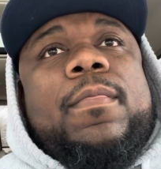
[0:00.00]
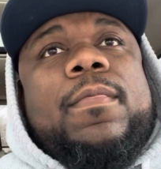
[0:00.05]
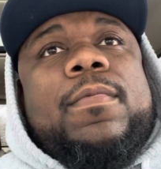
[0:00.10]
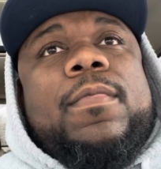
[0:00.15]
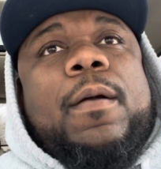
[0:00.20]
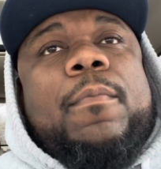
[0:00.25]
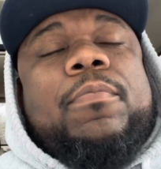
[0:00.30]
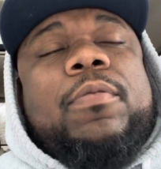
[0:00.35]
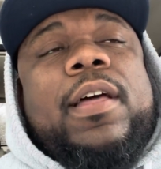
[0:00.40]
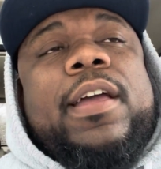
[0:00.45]

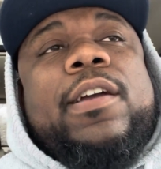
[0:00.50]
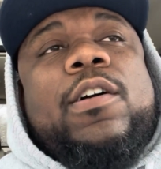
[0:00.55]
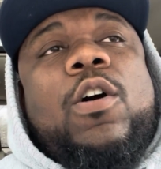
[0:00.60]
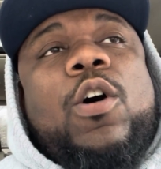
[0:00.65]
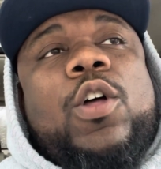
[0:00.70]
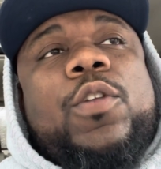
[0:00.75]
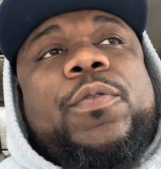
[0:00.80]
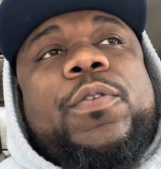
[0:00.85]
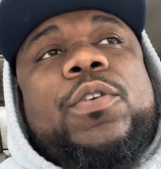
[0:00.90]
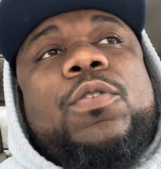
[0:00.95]
the play
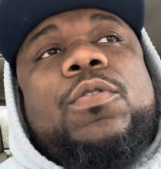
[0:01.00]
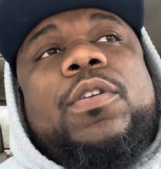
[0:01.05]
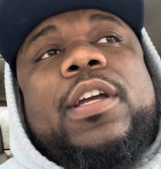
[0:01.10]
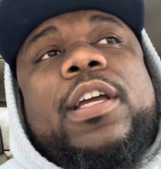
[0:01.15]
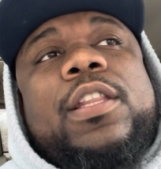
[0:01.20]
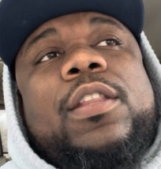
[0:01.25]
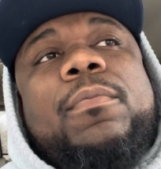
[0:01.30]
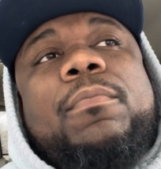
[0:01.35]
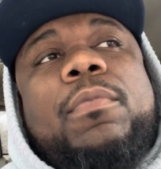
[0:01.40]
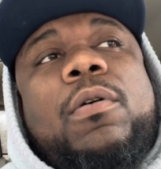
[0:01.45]
calls for you to
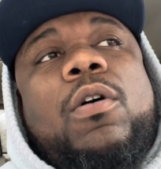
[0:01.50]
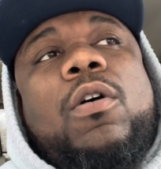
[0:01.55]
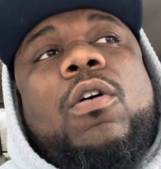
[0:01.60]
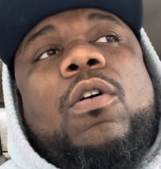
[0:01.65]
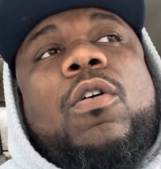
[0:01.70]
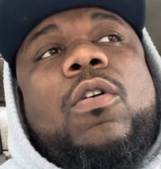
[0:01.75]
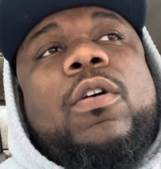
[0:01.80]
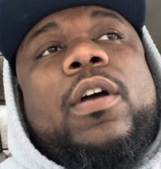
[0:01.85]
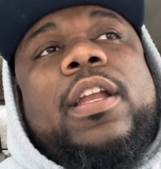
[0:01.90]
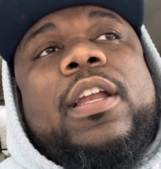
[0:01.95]
get the
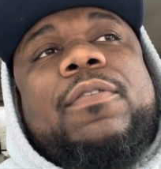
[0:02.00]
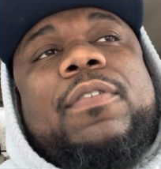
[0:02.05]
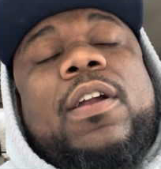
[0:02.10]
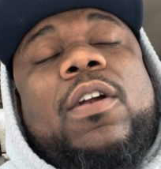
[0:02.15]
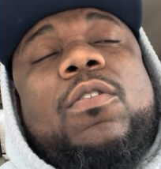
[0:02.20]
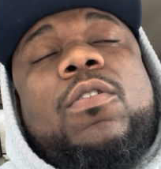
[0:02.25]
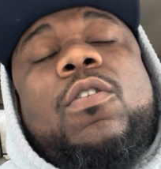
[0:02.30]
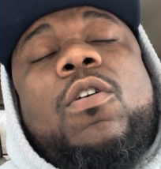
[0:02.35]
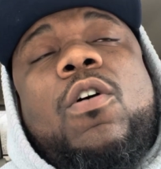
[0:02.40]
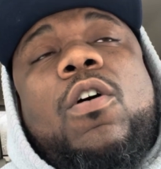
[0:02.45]
ball, and if I
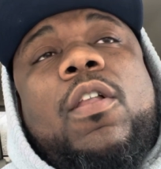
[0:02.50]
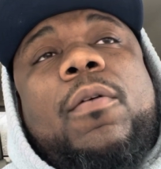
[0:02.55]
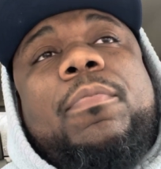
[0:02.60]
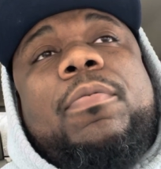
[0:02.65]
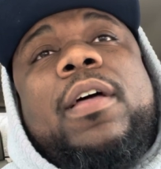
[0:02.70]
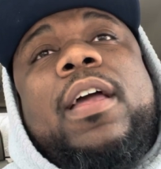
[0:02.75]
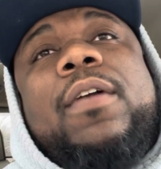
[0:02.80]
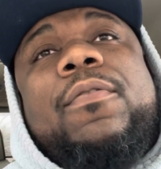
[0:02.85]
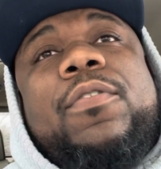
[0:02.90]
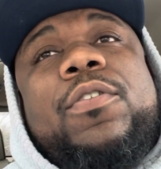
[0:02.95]
don't call a
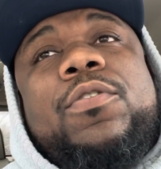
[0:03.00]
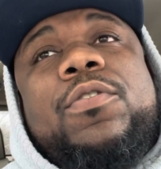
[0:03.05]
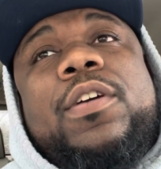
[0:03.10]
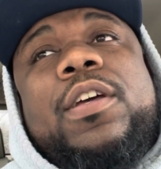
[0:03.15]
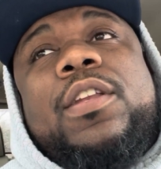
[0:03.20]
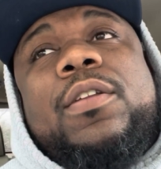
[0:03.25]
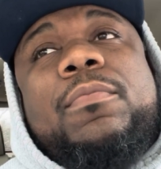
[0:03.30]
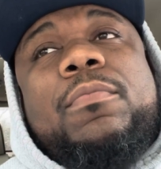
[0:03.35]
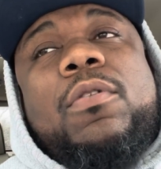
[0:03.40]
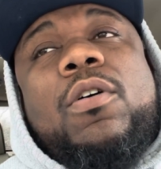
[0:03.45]
play for you to
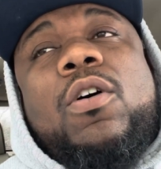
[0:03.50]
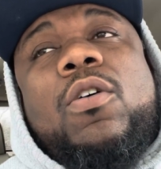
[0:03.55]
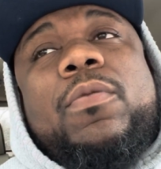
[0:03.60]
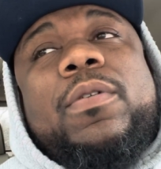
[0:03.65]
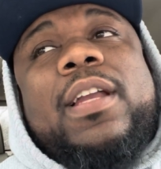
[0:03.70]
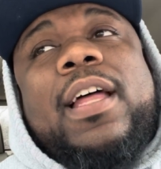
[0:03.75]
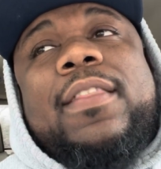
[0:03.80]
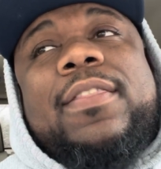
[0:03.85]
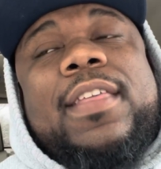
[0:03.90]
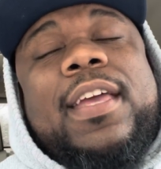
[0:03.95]
get the ball, we're
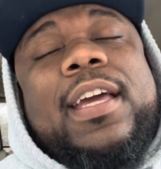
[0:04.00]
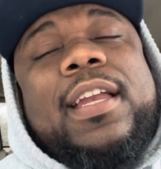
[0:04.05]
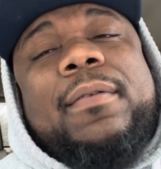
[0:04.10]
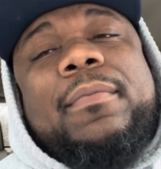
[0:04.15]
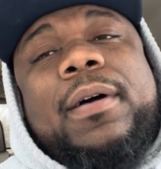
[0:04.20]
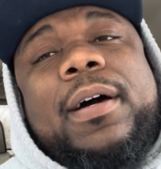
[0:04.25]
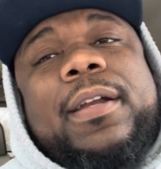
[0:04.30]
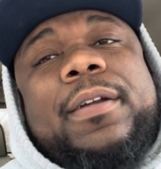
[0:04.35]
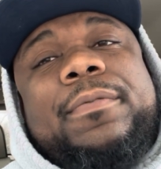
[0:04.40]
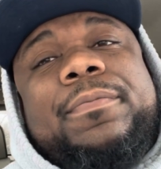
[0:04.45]
not thinking
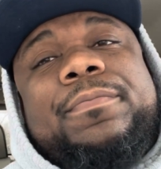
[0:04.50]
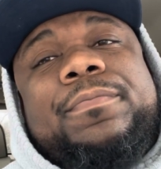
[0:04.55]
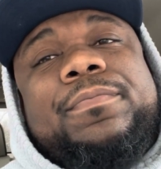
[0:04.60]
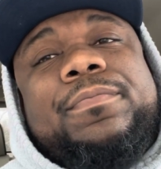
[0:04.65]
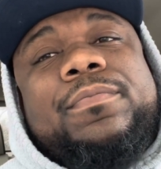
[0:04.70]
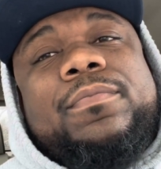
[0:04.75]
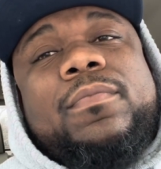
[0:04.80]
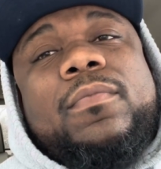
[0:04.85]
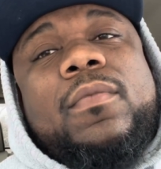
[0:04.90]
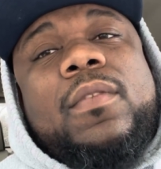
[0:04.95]
about it.
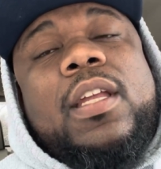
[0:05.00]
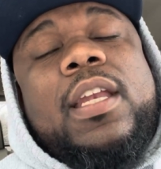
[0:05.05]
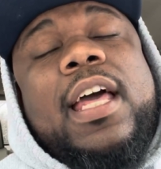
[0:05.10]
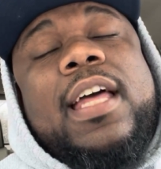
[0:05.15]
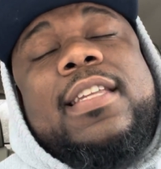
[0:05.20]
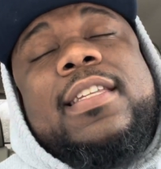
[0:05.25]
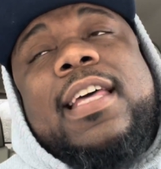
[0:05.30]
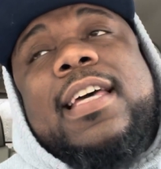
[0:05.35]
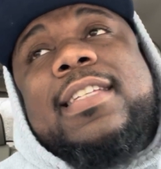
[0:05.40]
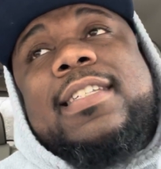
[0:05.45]
And
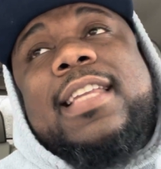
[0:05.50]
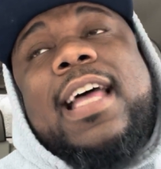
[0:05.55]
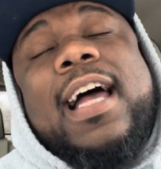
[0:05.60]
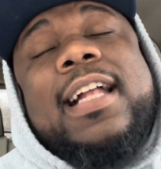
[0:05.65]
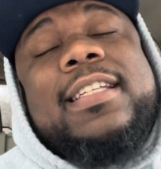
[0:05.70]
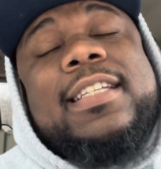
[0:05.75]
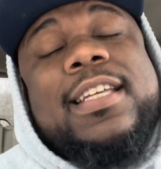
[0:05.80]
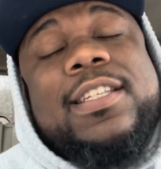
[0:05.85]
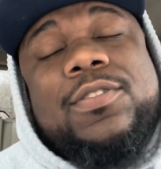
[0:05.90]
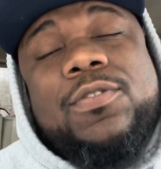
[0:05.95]
that, that's not
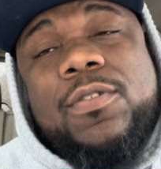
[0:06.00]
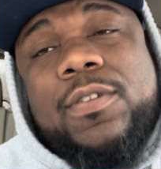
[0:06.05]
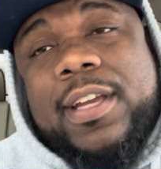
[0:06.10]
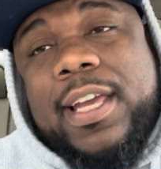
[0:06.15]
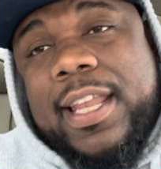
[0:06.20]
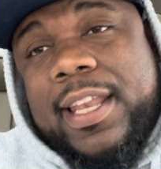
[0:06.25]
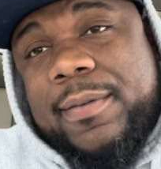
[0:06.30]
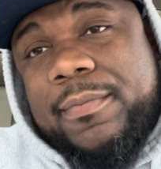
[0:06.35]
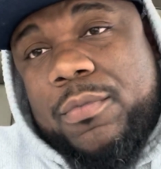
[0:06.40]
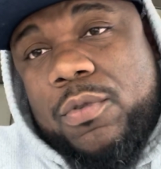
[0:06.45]
just on
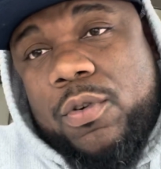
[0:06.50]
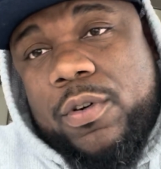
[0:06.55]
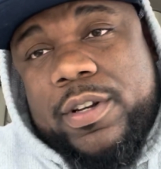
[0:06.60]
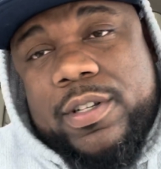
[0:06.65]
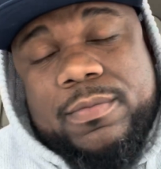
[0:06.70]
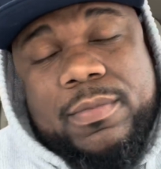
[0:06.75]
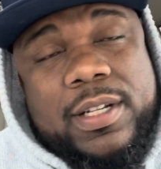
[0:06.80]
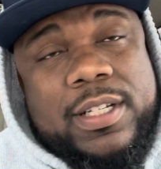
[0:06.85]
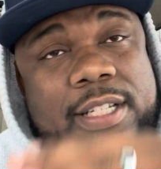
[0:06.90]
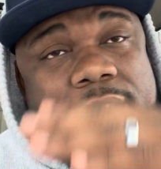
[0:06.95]
Kellen Moore,
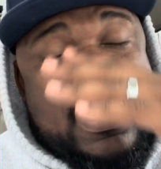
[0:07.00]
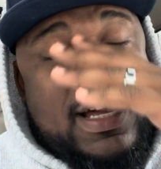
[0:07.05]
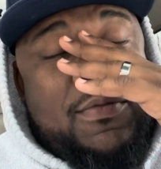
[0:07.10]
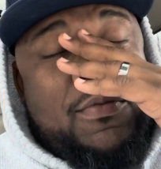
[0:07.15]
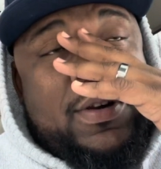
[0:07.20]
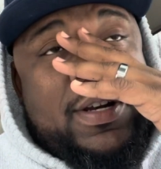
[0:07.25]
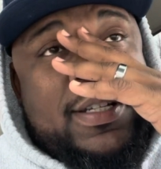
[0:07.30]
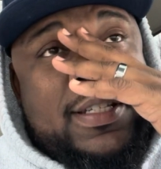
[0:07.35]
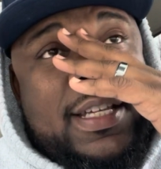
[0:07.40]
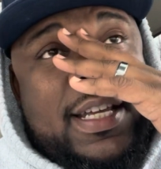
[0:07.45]
as much as I
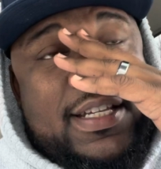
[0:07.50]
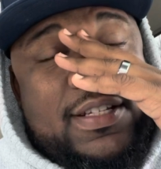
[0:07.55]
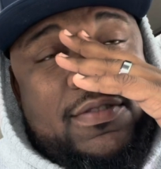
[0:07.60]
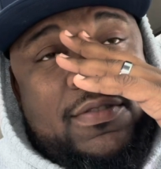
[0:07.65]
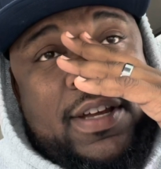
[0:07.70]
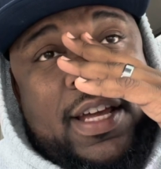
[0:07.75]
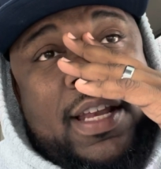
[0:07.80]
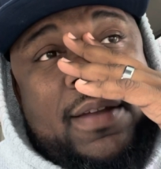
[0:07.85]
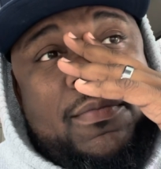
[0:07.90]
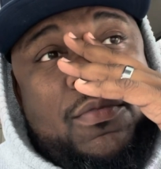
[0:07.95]
want to say it's on
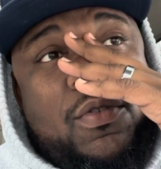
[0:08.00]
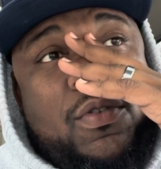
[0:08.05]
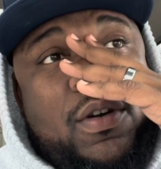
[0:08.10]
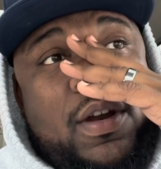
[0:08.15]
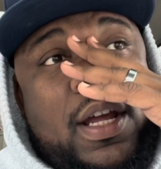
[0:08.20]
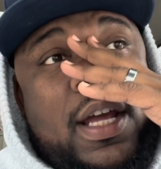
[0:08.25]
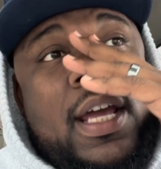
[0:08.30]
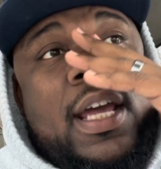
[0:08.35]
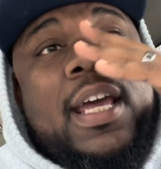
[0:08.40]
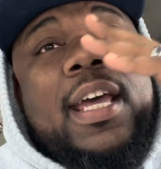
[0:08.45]
Kellen Moore.
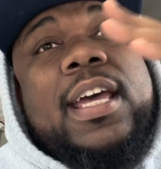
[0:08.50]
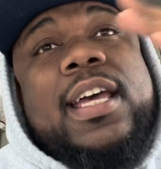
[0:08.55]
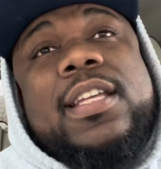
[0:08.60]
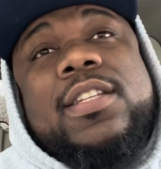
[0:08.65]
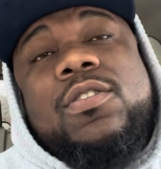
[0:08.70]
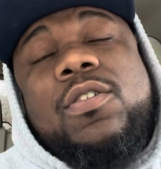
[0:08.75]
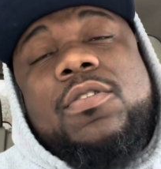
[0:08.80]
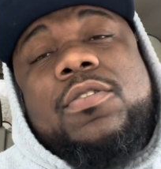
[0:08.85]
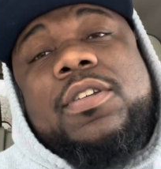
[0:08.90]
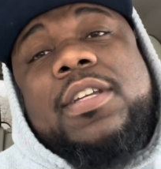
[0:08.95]

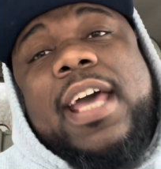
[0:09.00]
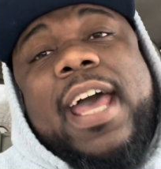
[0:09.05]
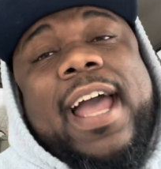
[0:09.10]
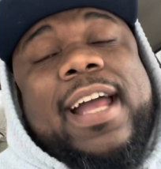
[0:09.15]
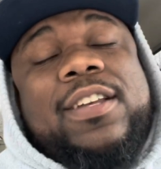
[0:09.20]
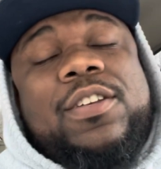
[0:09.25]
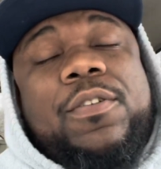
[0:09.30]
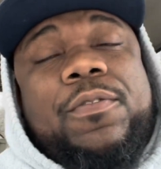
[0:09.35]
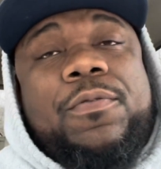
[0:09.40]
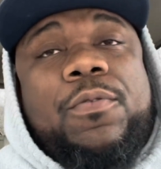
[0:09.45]
It's on
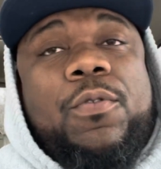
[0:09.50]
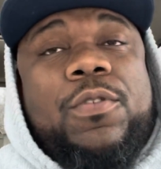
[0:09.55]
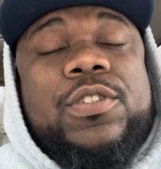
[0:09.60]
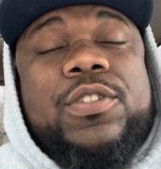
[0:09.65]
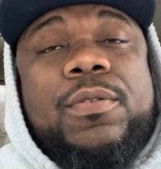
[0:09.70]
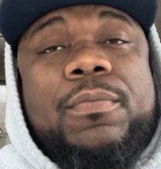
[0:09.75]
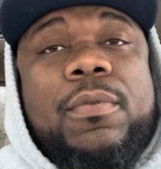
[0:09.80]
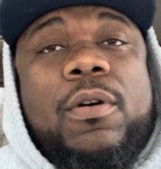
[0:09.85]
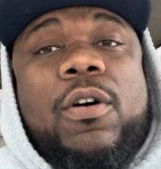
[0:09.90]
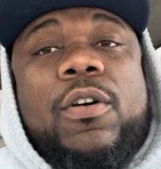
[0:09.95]
Dak to force
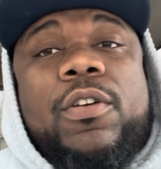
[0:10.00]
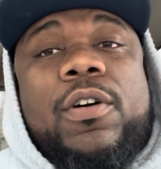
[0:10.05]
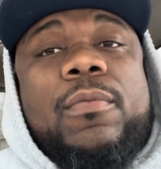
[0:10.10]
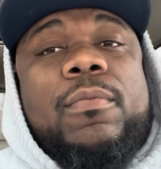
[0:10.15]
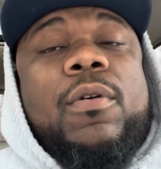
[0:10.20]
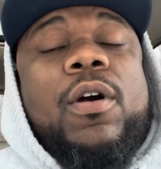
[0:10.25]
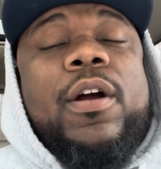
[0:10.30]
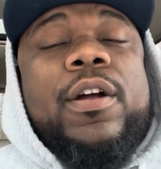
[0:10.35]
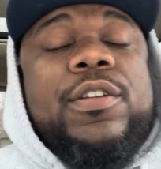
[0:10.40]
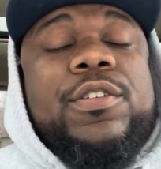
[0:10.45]
the ball to
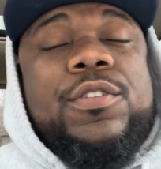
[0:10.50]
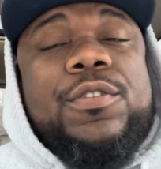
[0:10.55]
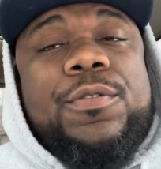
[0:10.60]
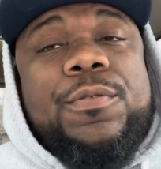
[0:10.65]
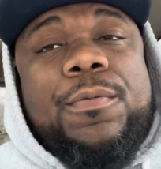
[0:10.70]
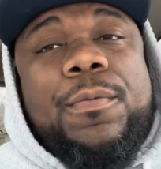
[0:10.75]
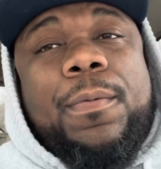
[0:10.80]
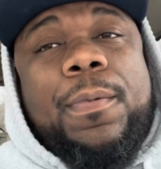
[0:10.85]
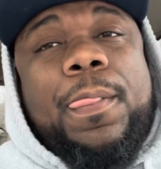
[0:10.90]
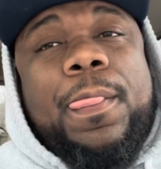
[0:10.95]
Amari, too.
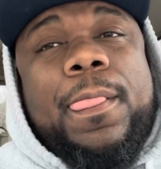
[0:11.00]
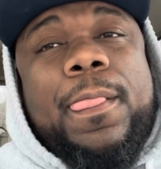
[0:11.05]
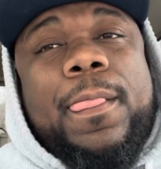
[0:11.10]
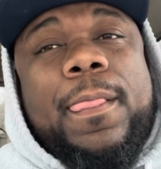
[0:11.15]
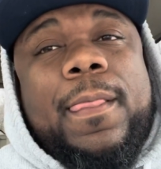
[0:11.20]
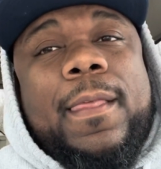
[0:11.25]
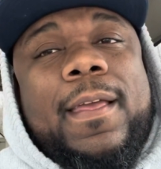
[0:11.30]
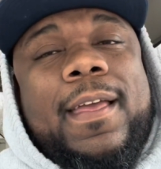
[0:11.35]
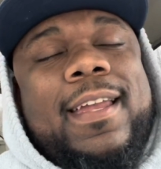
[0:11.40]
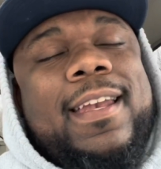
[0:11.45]

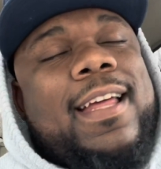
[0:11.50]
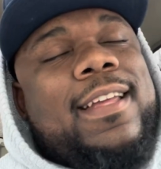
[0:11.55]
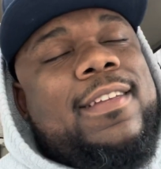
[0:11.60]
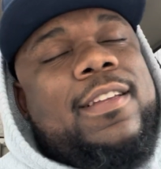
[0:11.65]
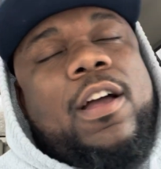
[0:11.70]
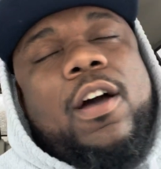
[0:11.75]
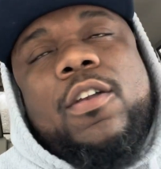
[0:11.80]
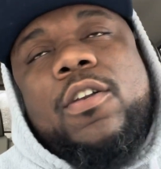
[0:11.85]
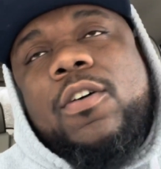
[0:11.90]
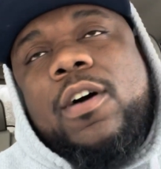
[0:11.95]
And I,
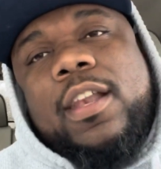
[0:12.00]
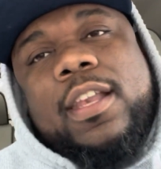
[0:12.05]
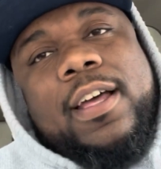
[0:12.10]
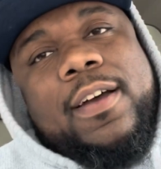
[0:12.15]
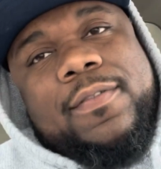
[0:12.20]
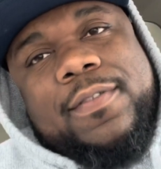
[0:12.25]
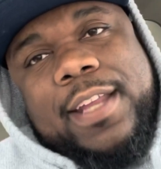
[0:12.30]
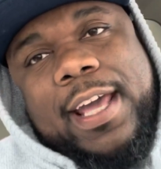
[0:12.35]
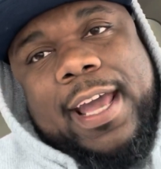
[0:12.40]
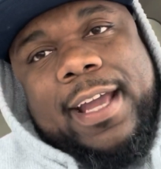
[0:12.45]
y'all know I
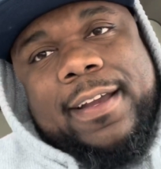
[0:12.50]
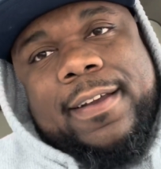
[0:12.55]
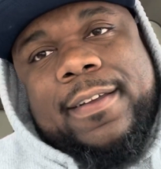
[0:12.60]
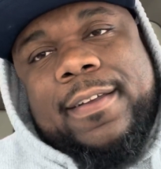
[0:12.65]
love Dak.